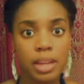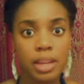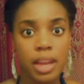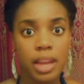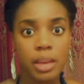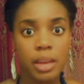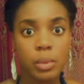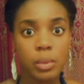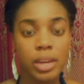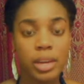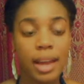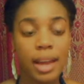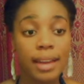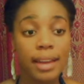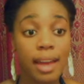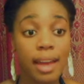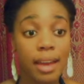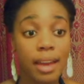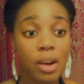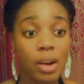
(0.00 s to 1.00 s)
and when I
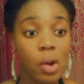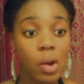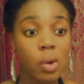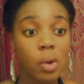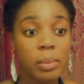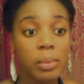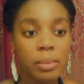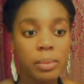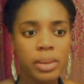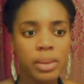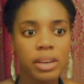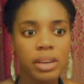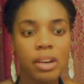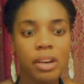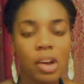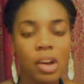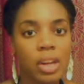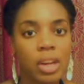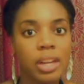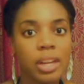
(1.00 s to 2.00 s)
got home and put it
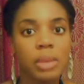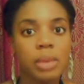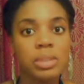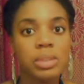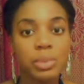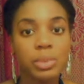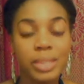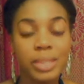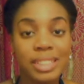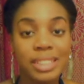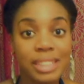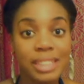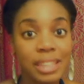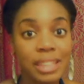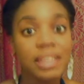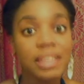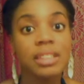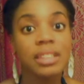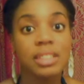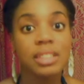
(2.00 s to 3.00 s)
on, it was
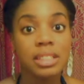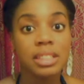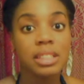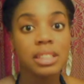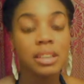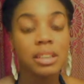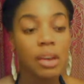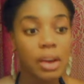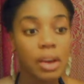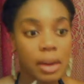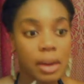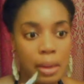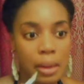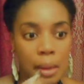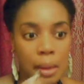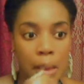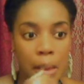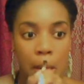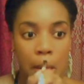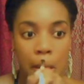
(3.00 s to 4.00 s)
ridiculously dark.
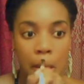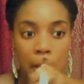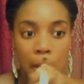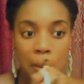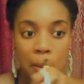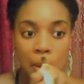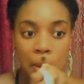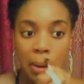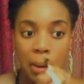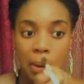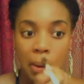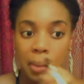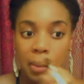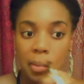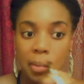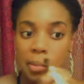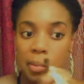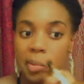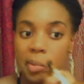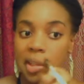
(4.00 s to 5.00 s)
So,
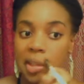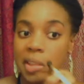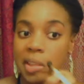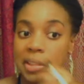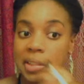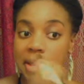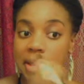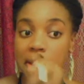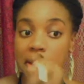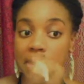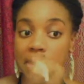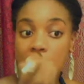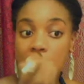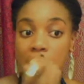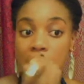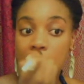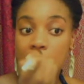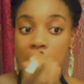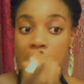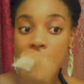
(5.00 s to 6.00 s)
but this
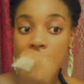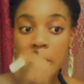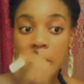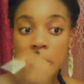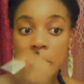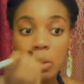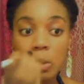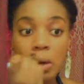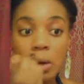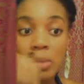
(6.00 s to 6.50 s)
concealer does work for